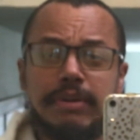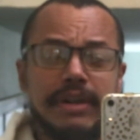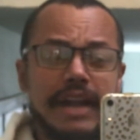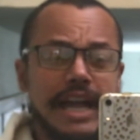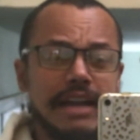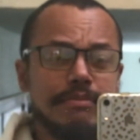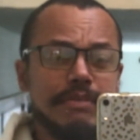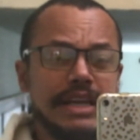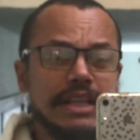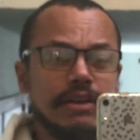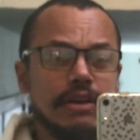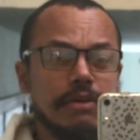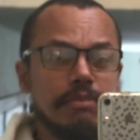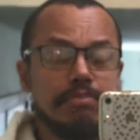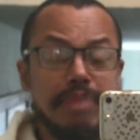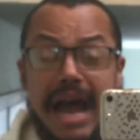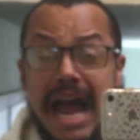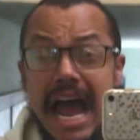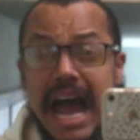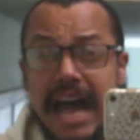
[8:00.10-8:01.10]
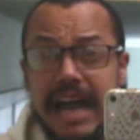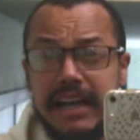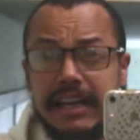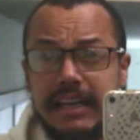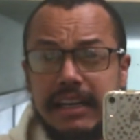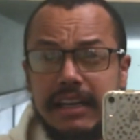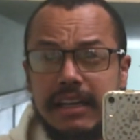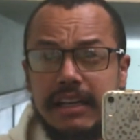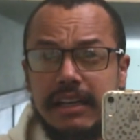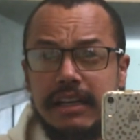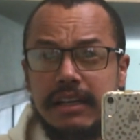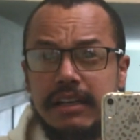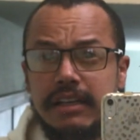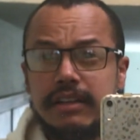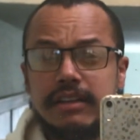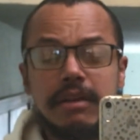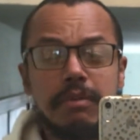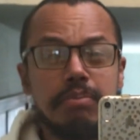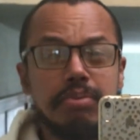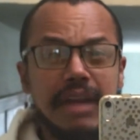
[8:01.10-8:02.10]
like me look bad,
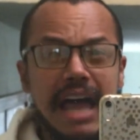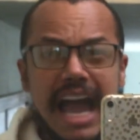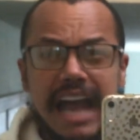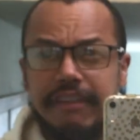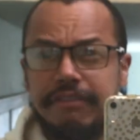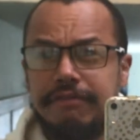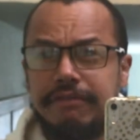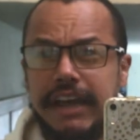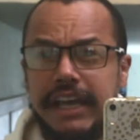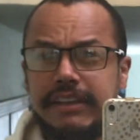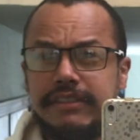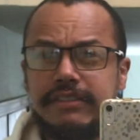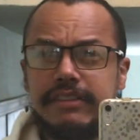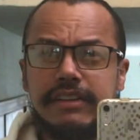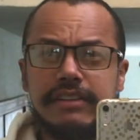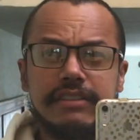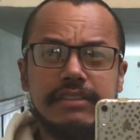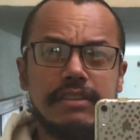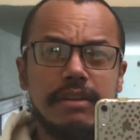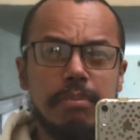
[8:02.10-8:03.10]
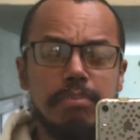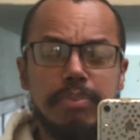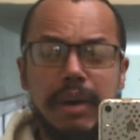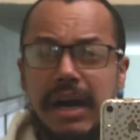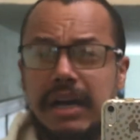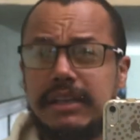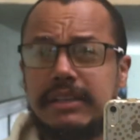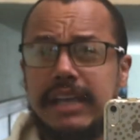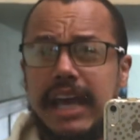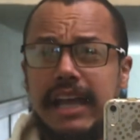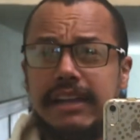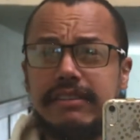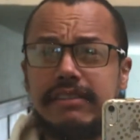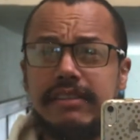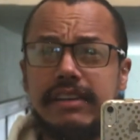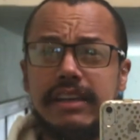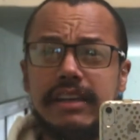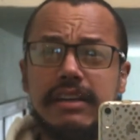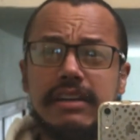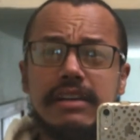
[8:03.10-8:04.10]
the black faces, the buck
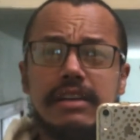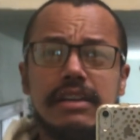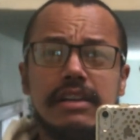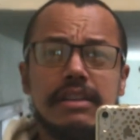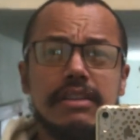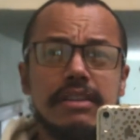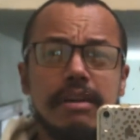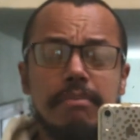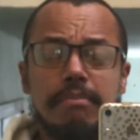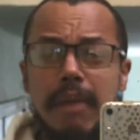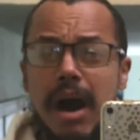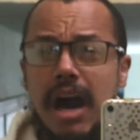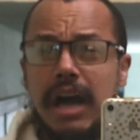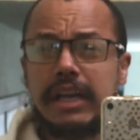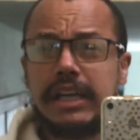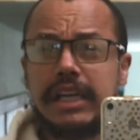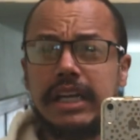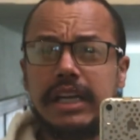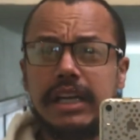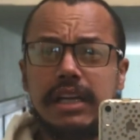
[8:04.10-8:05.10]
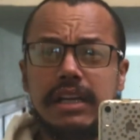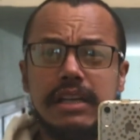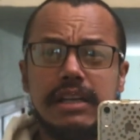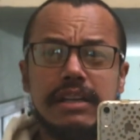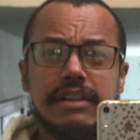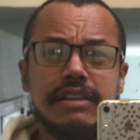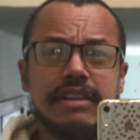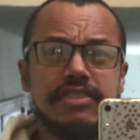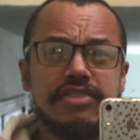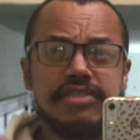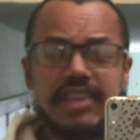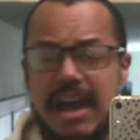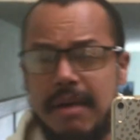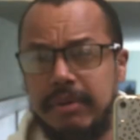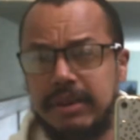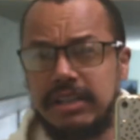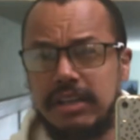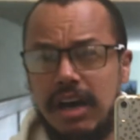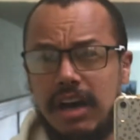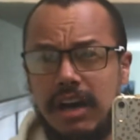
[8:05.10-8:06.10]
dancing, the mocking, the
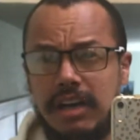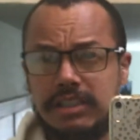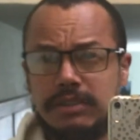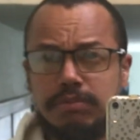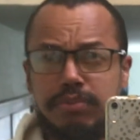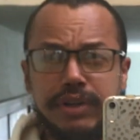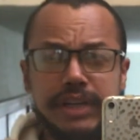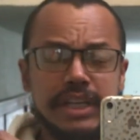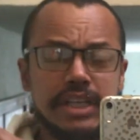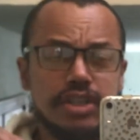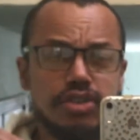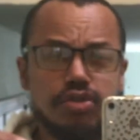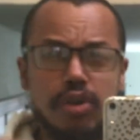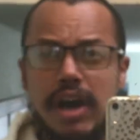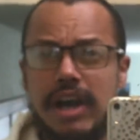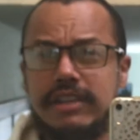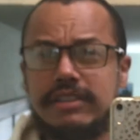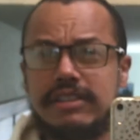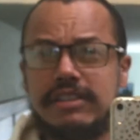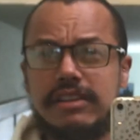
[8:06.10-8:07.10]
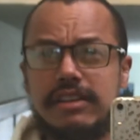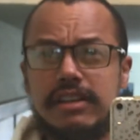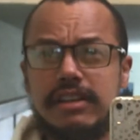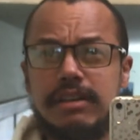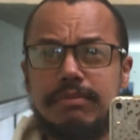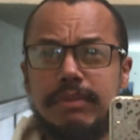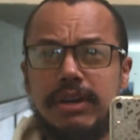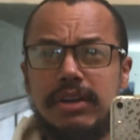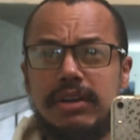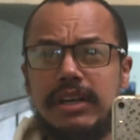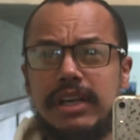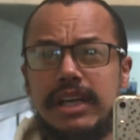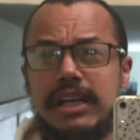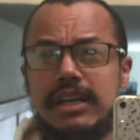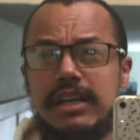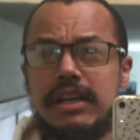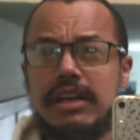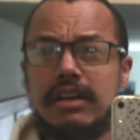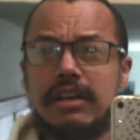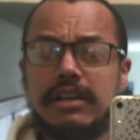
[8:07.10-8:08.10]
sabotage, bringing drugs into the community,
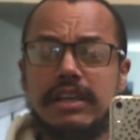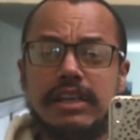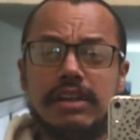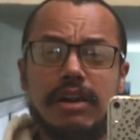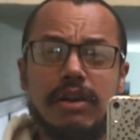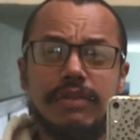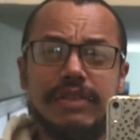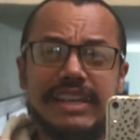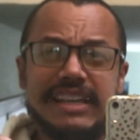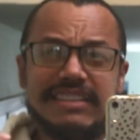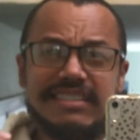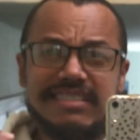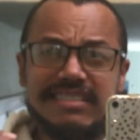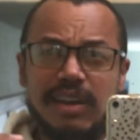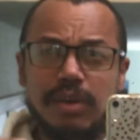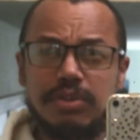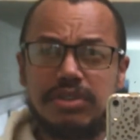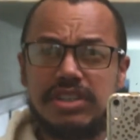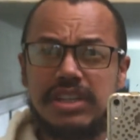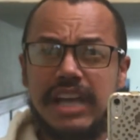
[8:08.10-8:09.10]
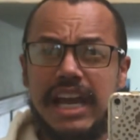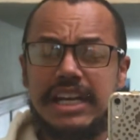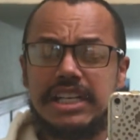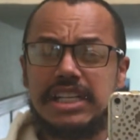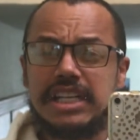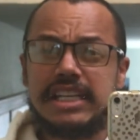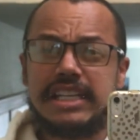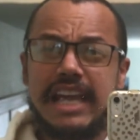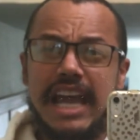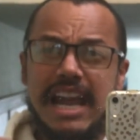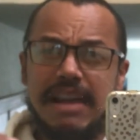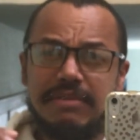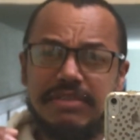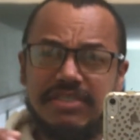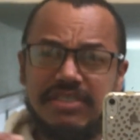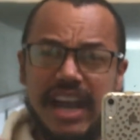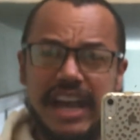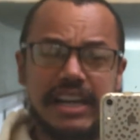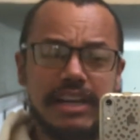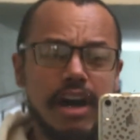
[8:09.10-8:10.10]
the association games,
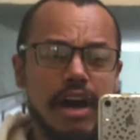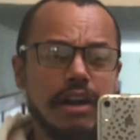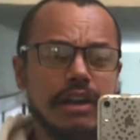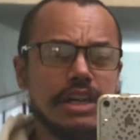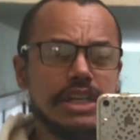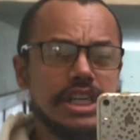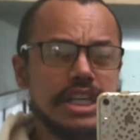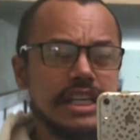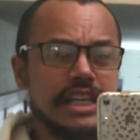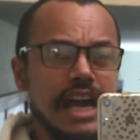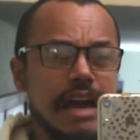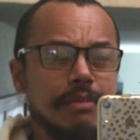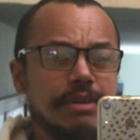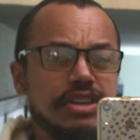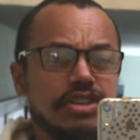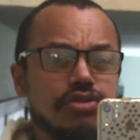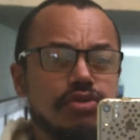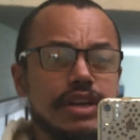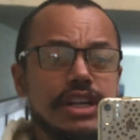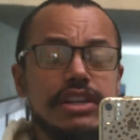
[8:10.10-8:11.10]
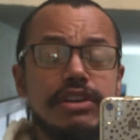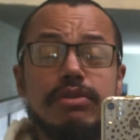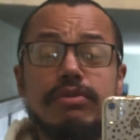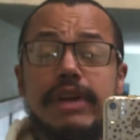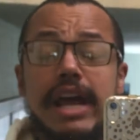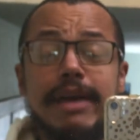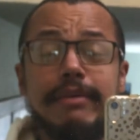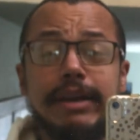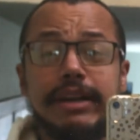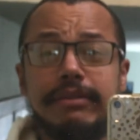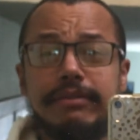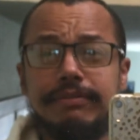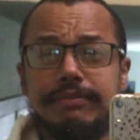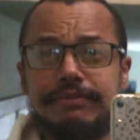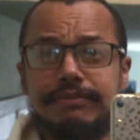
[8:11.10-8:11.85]
psychology, chemistry, you name it.